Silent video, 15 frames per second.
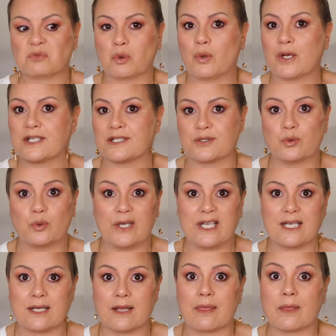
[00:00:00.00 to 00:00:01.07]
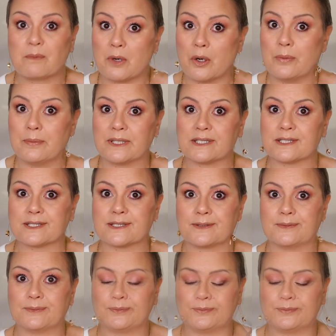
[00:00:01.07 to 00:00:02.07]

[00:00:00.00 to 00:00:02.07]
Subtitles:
once a week at the moment.